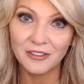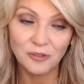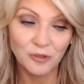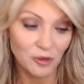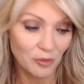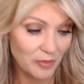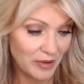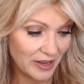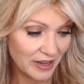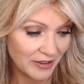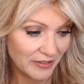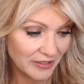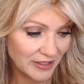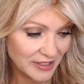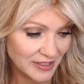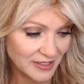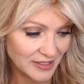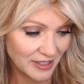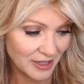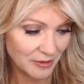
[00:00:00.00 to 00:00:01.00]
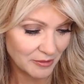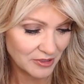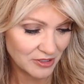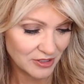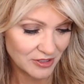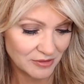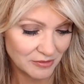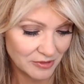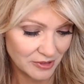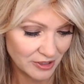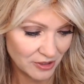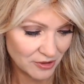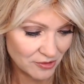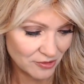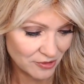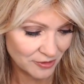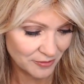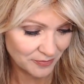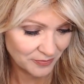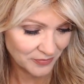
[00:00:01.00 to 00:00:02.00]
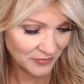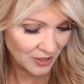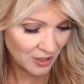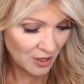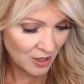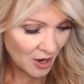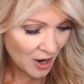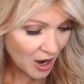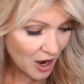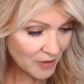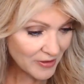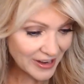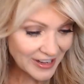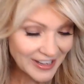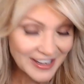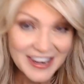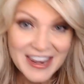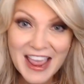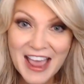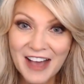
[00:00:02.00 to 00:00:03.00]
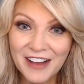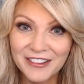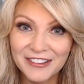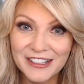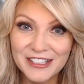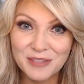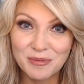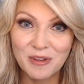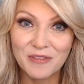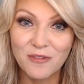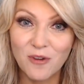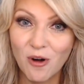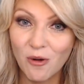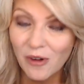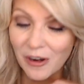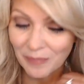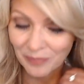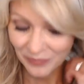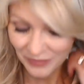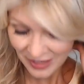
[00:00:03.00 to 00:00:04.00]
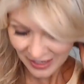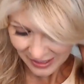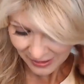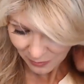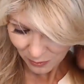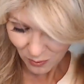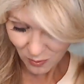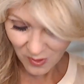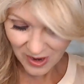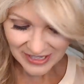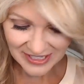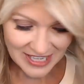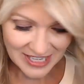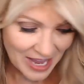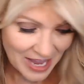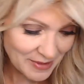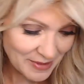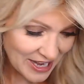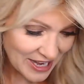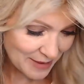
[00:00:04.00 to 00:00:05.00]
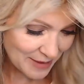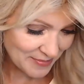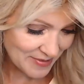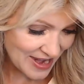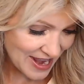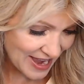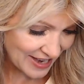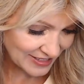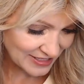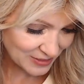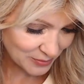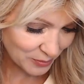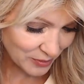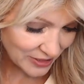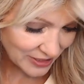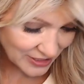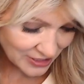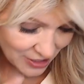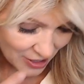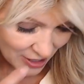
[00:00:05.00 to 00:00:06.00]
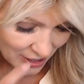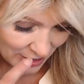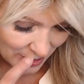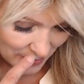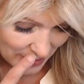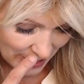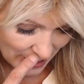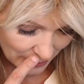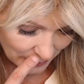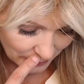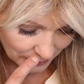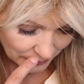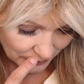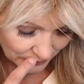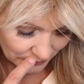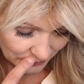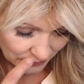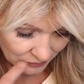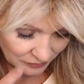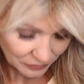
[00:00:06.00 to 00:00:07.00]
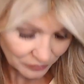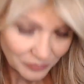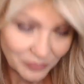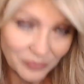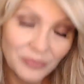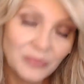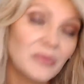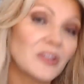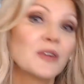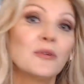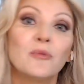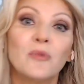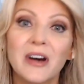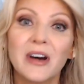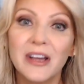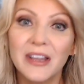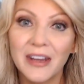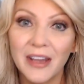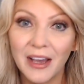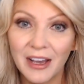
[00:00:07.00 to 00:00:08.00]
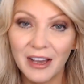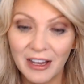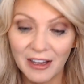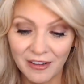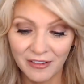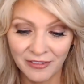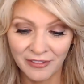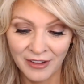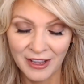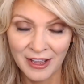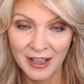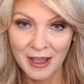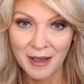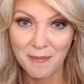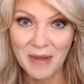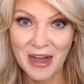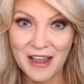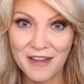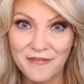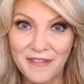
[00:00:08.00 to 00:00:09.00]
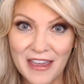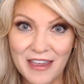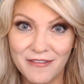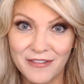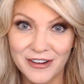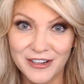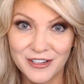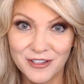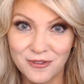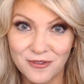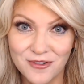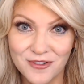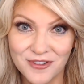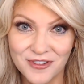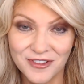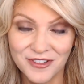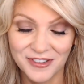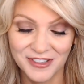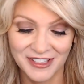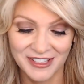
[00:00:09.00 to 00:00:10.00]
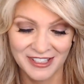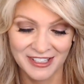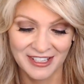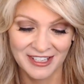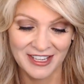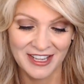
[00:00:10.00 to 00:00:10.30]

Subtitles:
dual benefits there, which is really cool. All right, now let's move forward. What's coming up next? We're going to talk about one of my favorite tools.